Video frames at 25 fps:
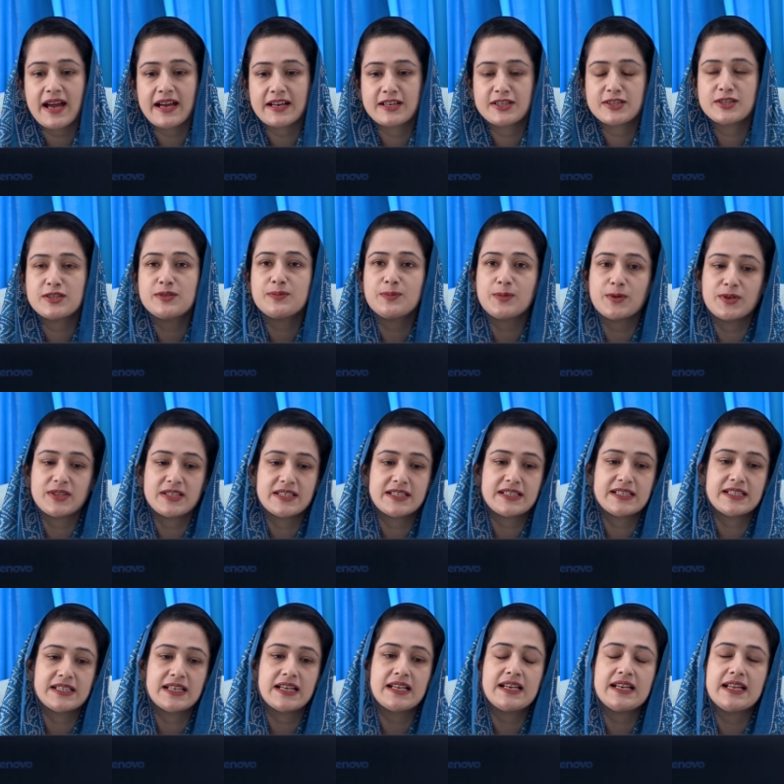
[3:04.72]
action
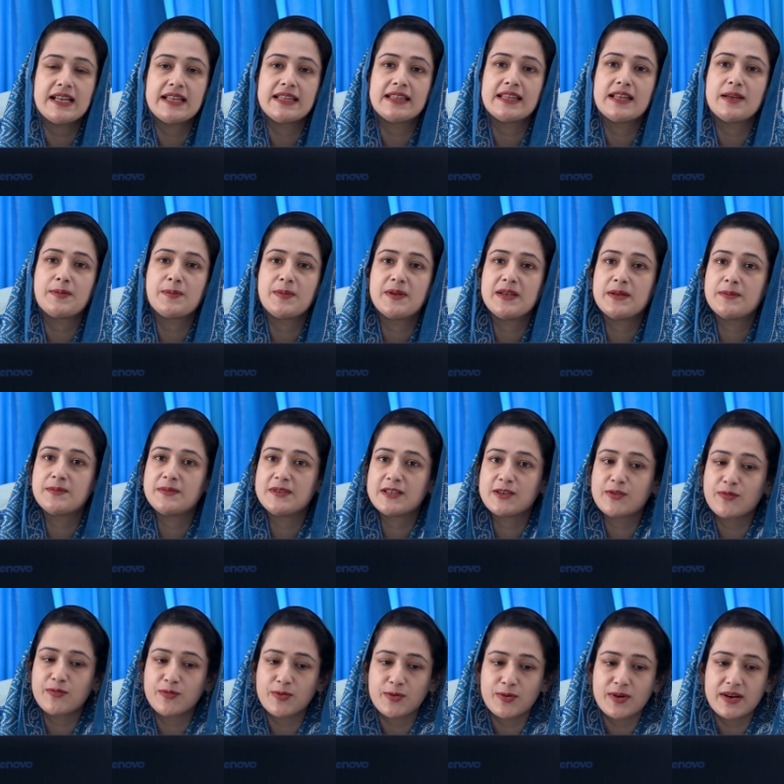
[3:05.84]
potential in the
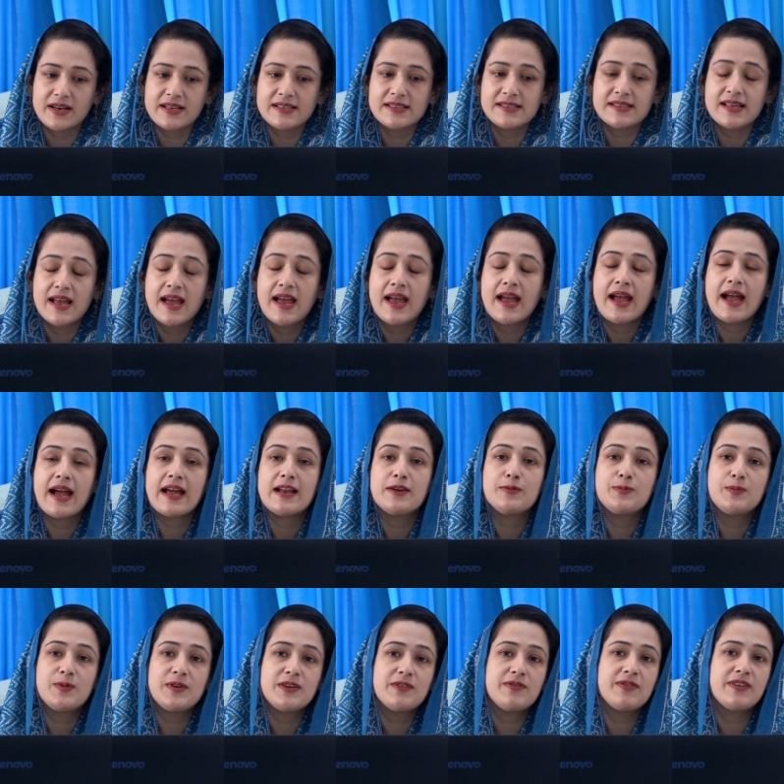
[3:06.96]
epileptic focus and
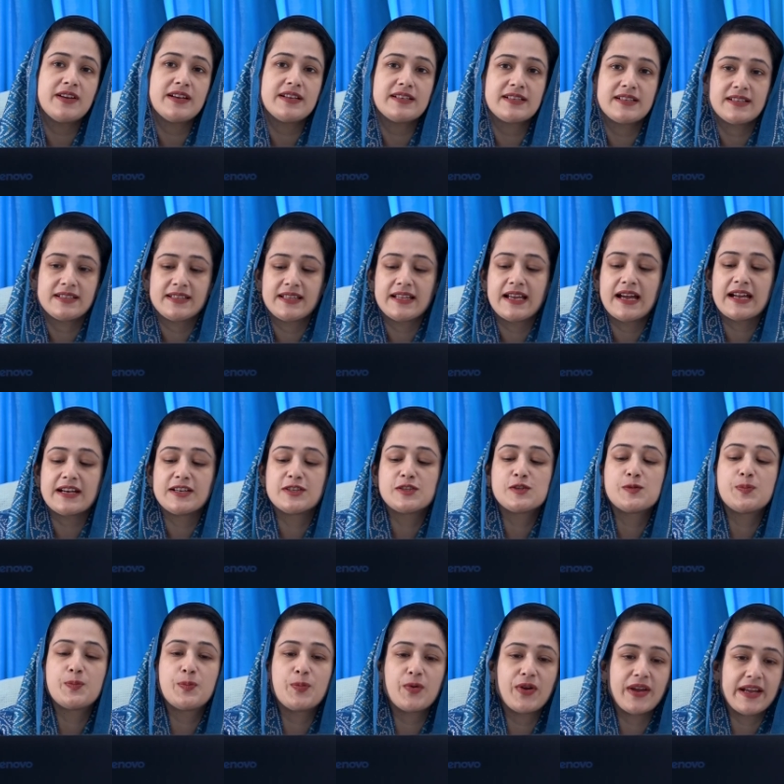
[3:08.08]
prevent their
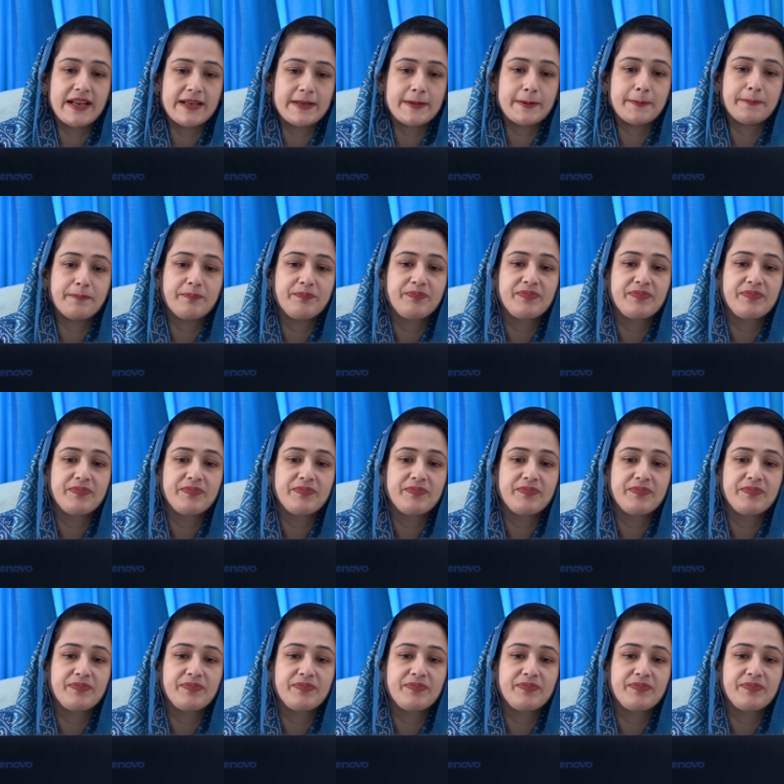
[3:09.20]
spread.